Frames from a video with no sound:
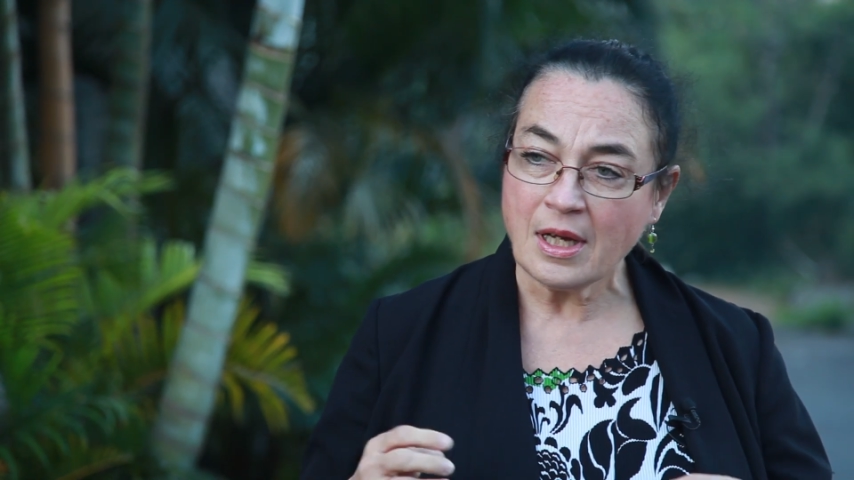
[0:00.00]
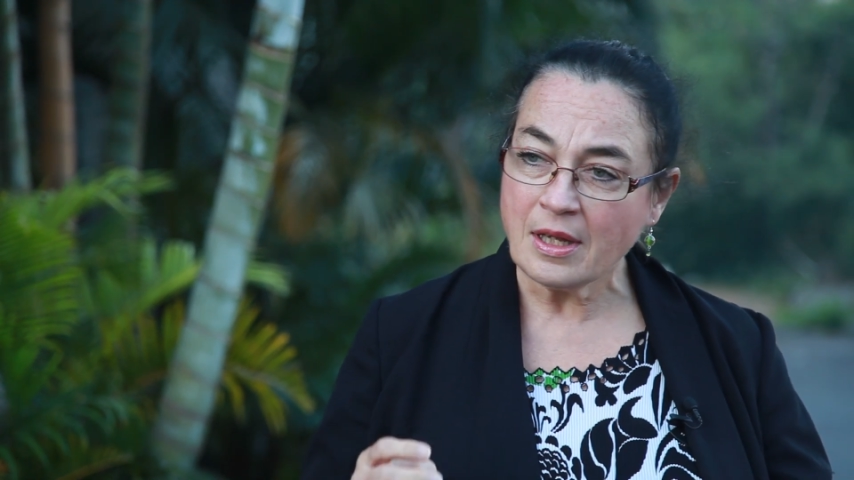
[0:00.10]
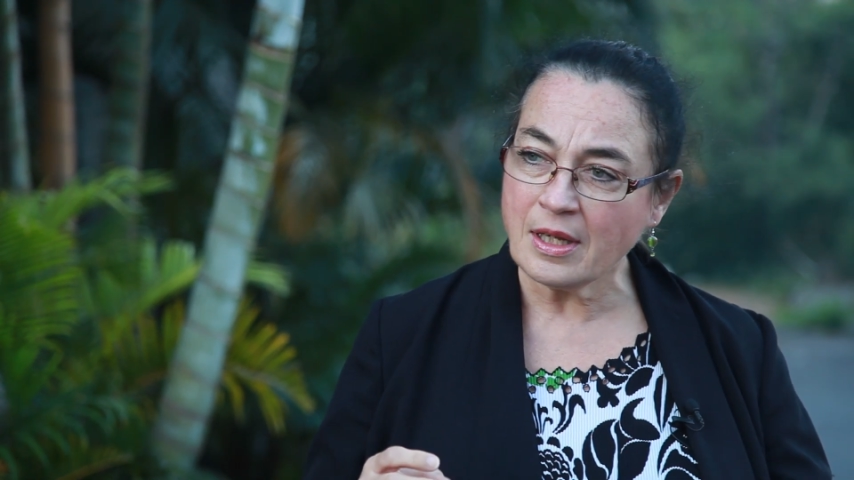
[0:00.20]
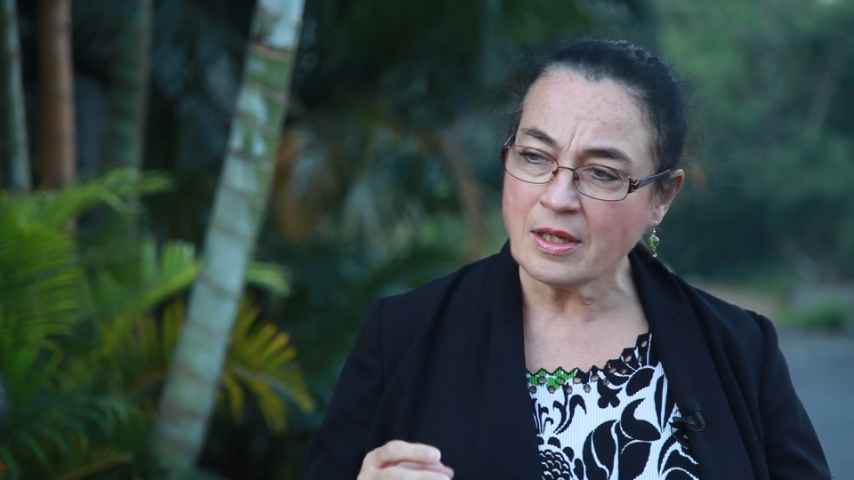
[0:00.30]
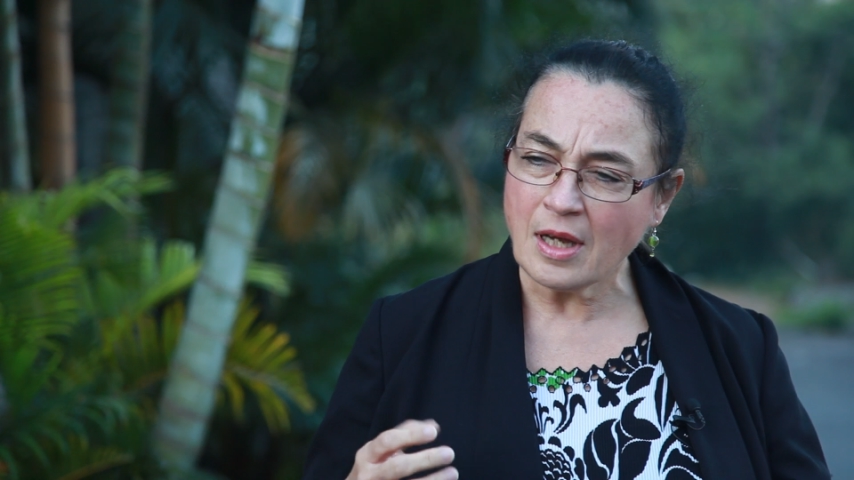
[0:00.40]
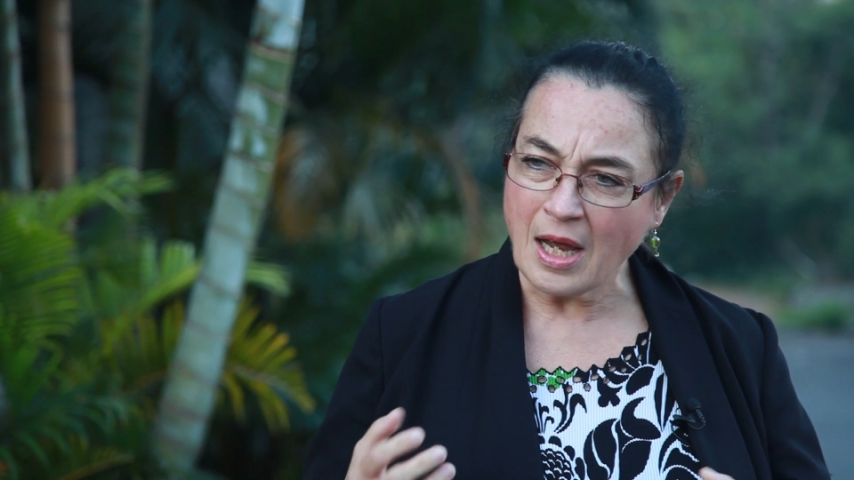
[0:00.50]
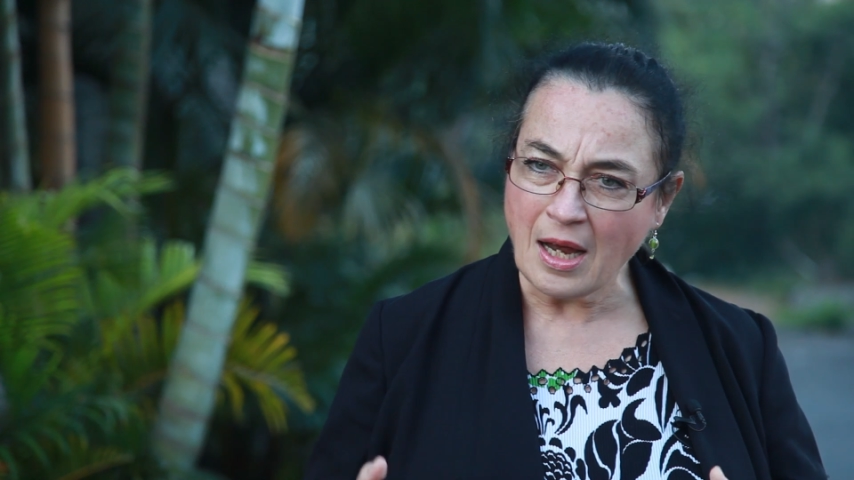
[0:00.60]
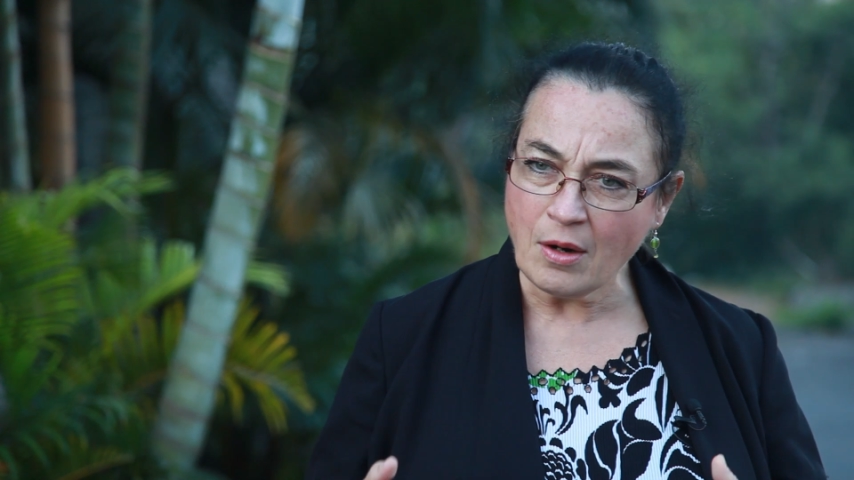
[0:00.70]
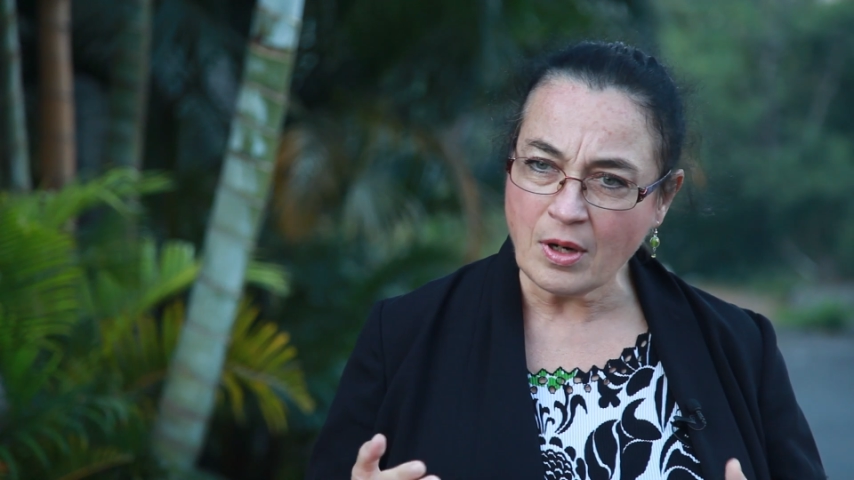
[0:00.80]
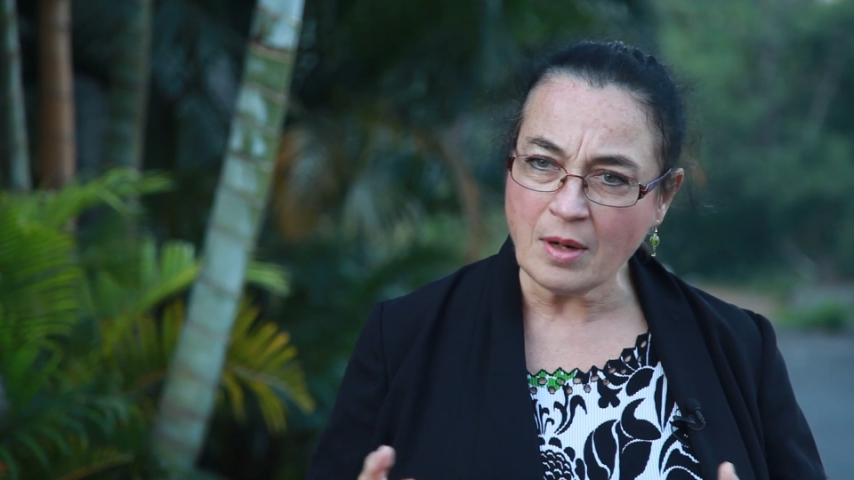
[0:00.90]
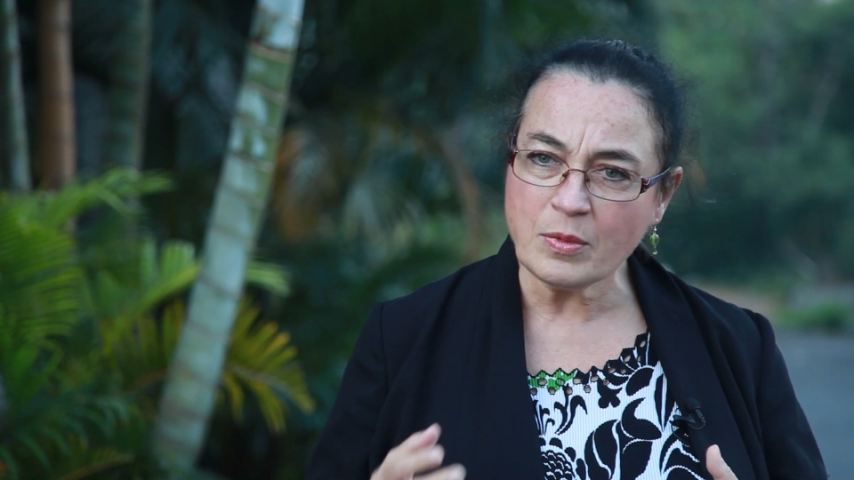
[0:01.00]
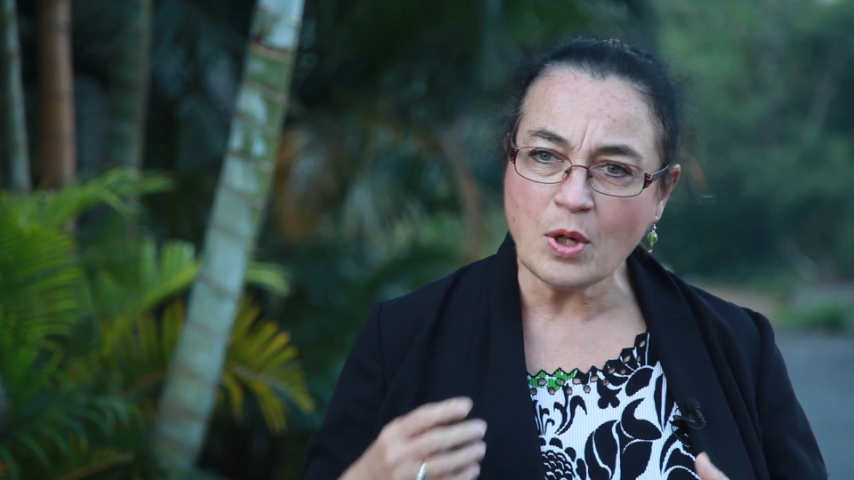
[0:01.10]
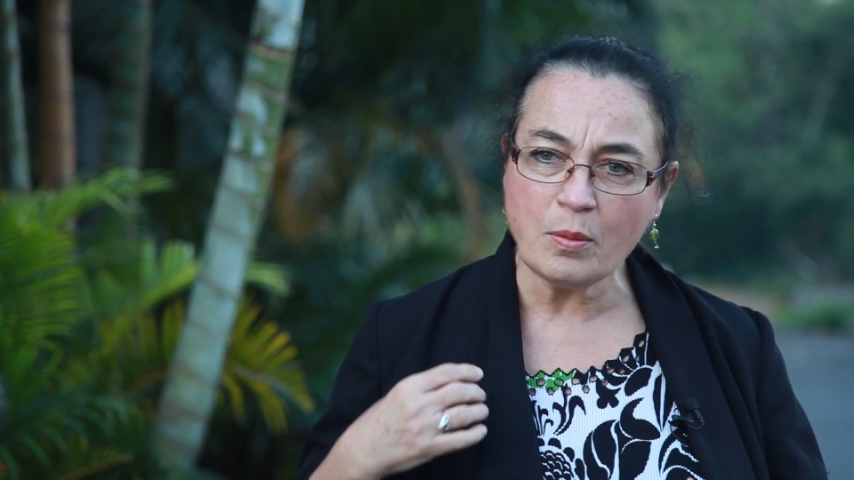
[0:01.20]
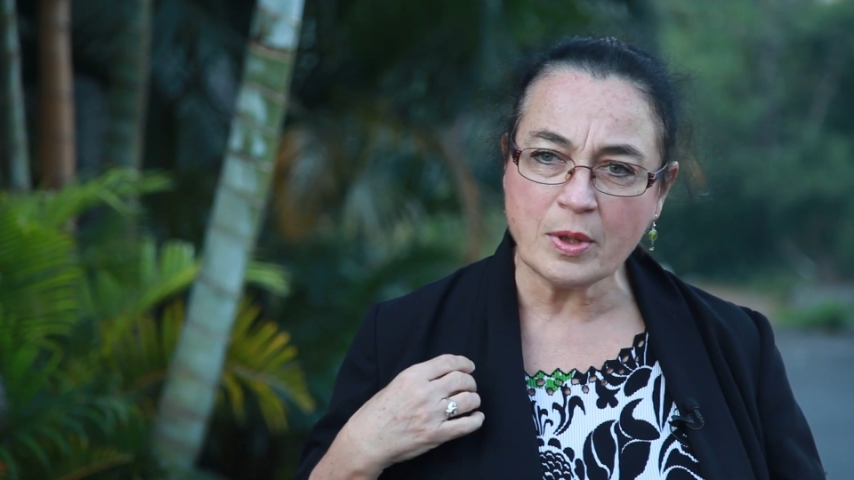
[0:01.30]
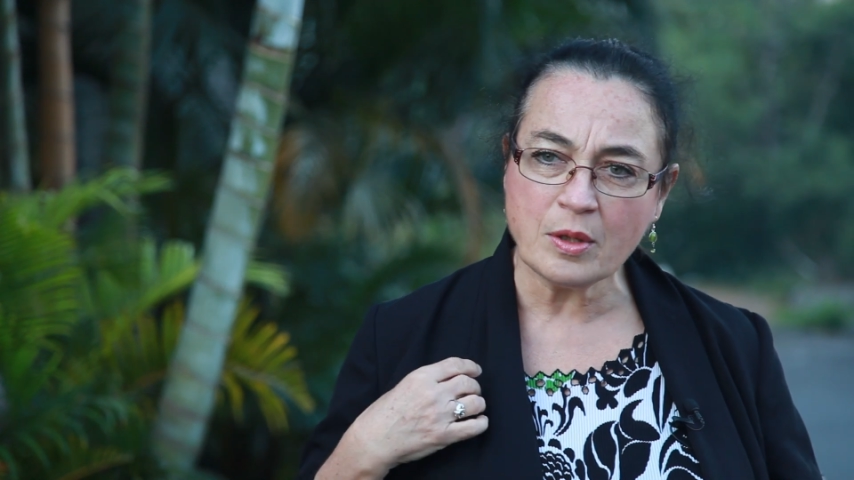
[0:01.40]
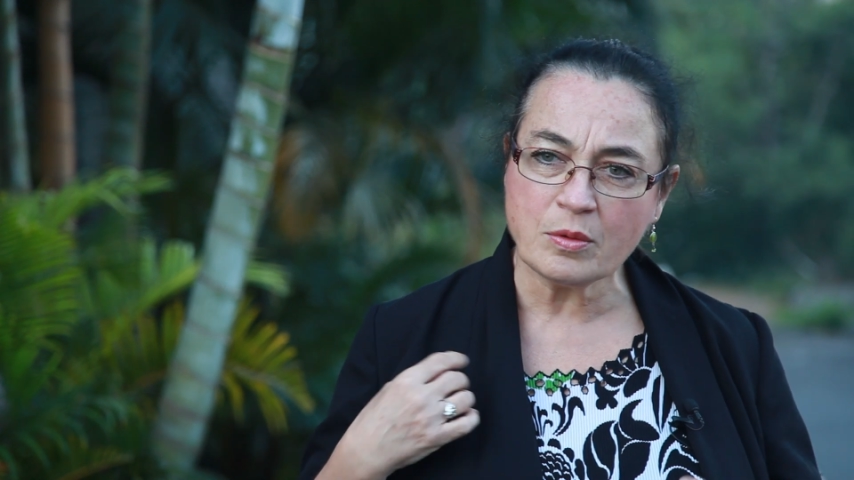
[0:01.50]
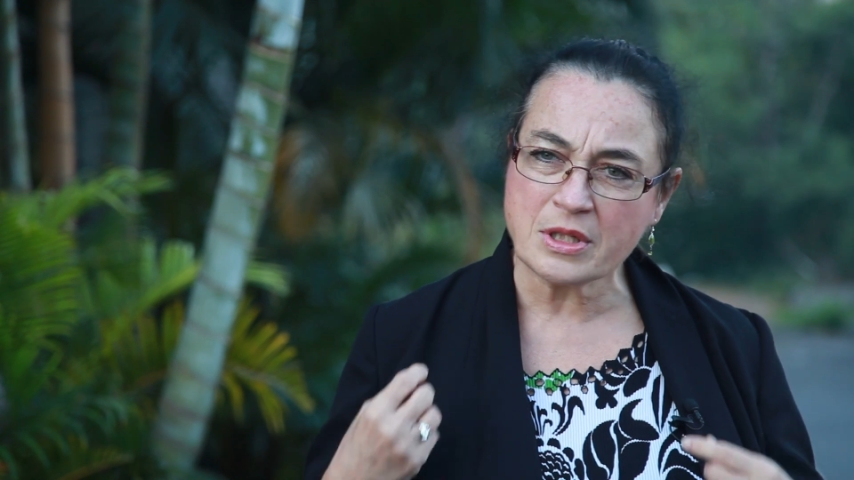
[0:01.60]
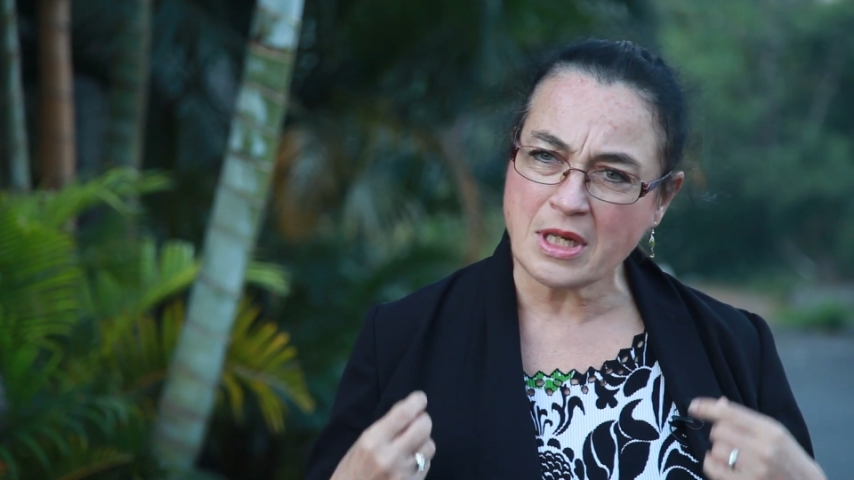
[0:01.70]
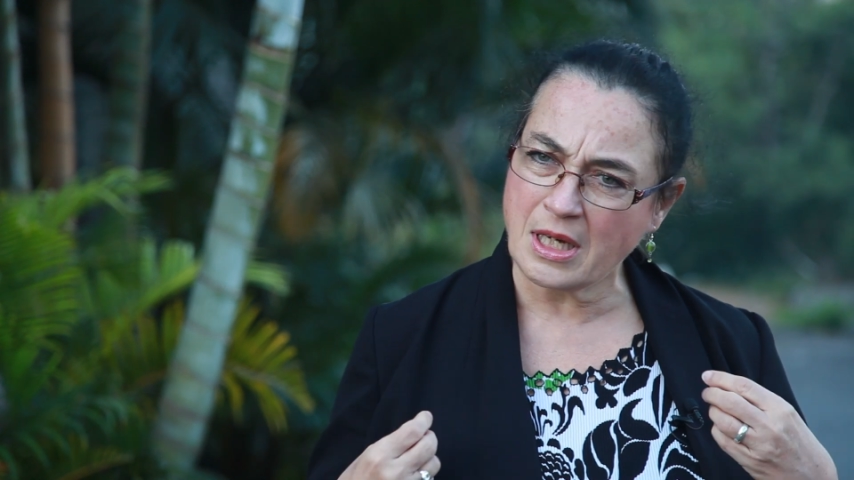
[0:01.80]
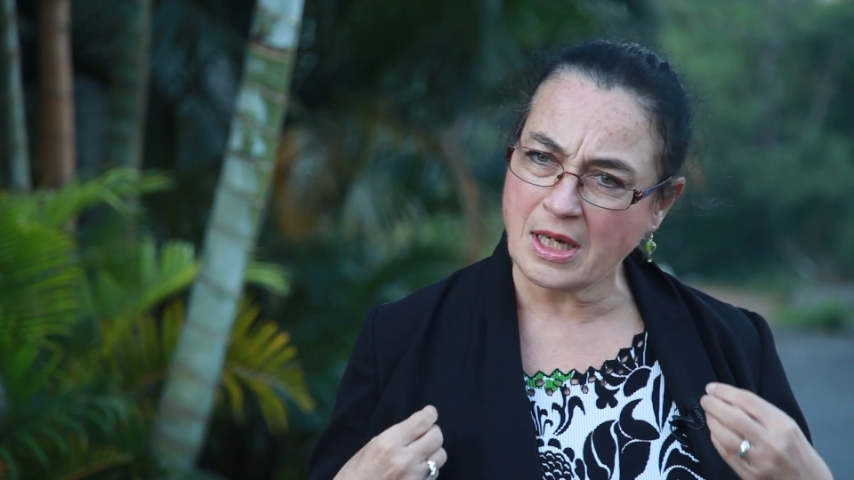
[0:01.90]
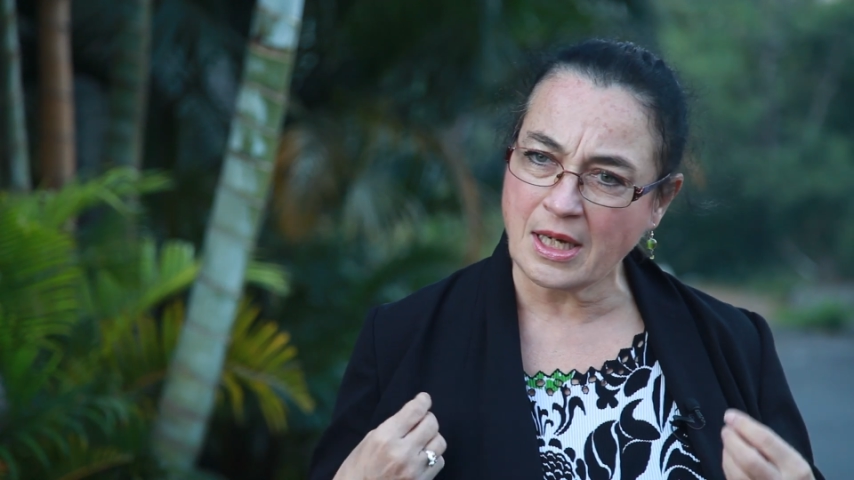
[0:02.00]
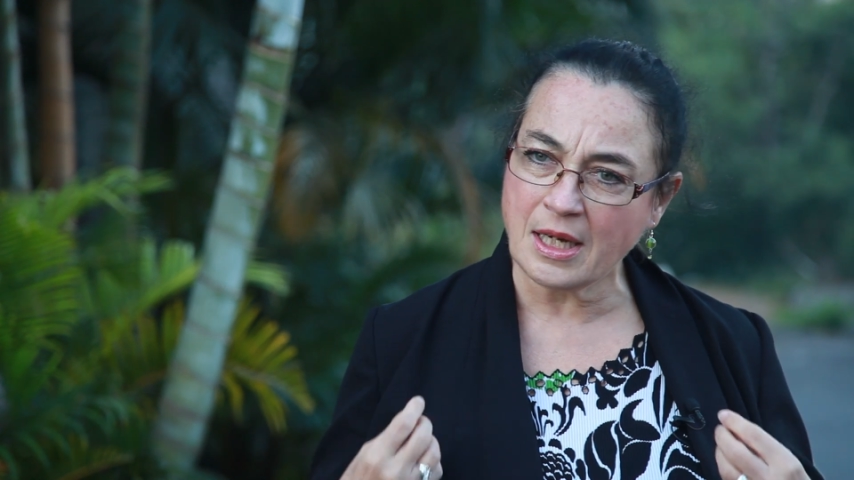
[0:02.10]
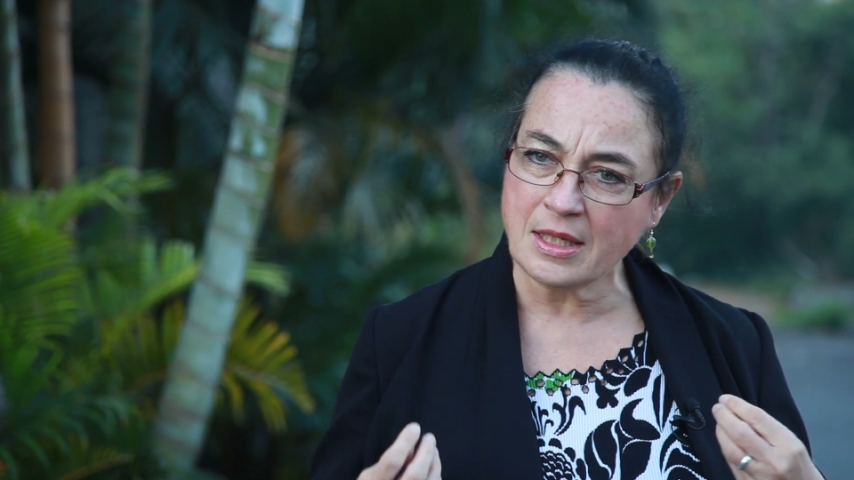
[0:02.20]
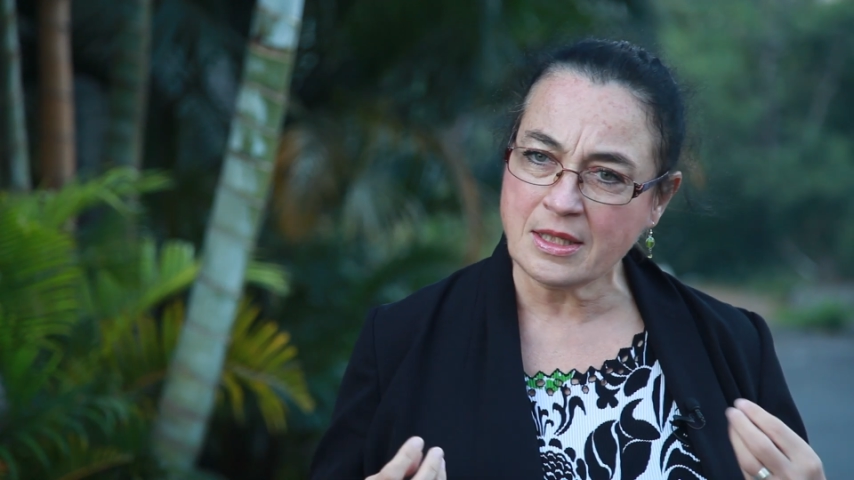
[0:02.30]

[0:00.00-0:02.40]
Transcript: that how come nobody was taking any